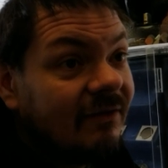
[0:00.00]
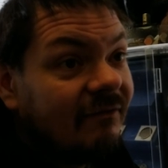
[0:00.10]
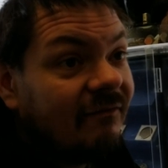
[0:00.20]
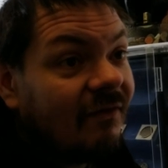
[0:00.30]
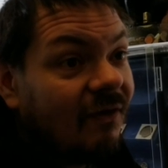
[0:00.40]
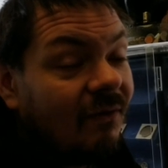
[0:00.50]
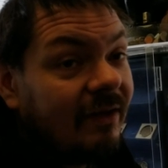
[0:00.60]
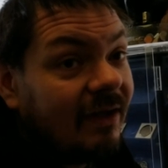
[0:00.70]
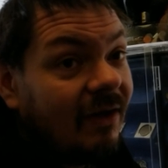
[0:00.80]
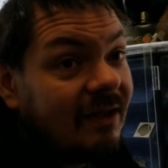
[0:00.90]
for a coin
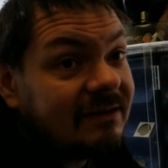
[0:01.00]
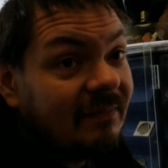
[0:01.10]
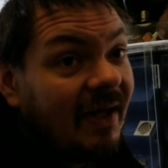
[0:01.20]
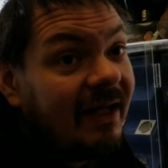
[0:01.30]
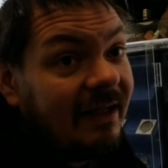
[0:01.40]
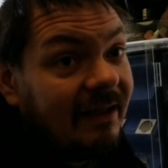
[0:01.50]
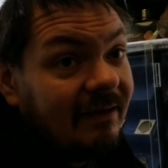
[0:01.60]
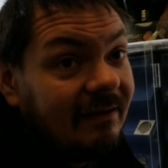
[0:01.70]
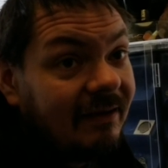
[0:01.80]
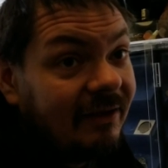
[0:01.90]
that cost a penny
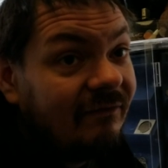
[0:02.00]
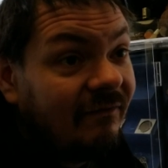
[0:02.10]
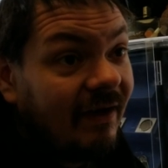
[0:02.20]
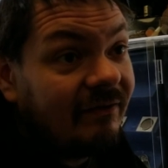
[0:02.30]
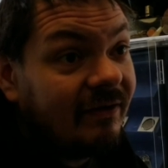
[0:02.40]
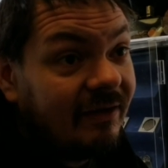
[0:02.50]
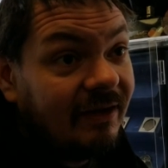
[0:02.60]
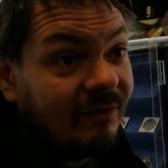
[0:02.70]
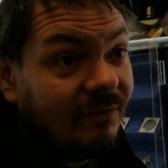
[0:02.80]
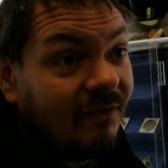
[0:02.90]
right. that you found in, in
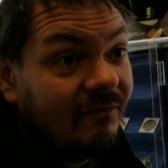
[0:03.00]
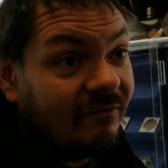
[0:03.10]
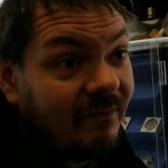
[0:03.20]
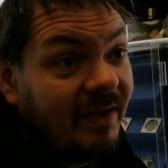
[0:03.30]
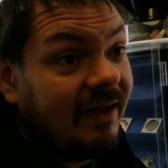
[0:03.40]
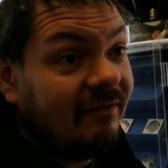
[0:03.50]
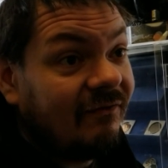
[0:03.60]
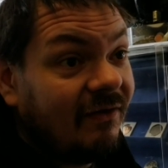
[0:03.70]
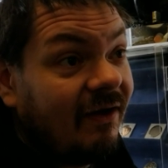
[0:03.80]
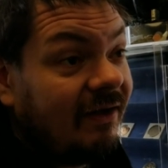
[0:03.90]
a roll for a penny if
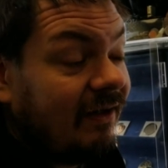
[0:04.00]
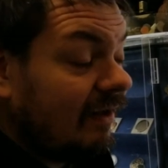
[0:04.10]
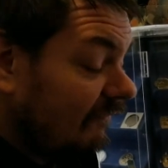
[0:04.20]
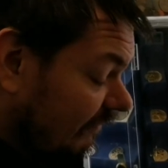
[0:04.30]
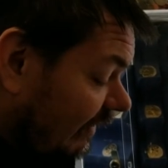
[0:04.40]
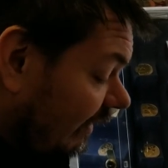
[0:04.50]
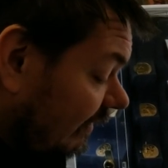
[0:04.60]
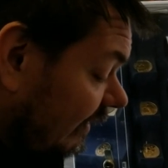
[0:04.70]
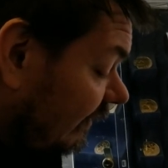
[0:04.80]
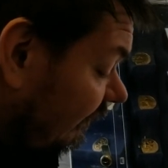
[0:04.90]
you're lucky. Now, if you're not
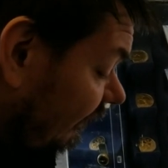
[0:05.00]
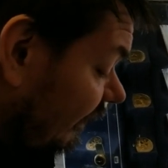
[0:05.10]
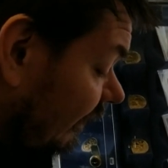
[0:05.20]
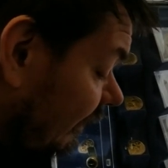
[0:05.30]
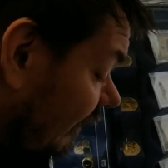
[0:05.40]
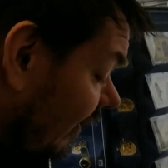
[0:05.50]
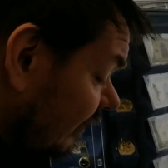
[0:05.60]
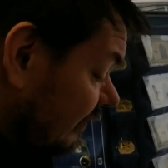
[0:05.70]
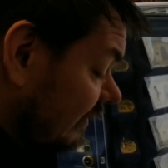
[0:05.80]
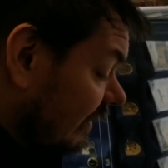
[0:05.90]
lucky, even if you go to an
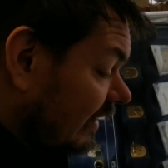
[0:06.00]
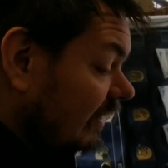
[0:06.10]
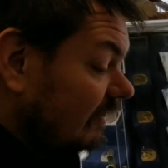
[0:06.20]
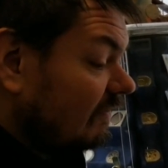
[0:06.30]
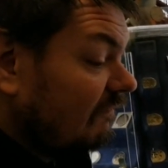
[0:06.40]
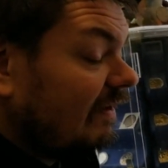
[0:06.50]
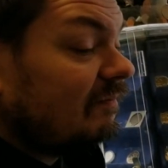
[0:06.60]
auction, You'll find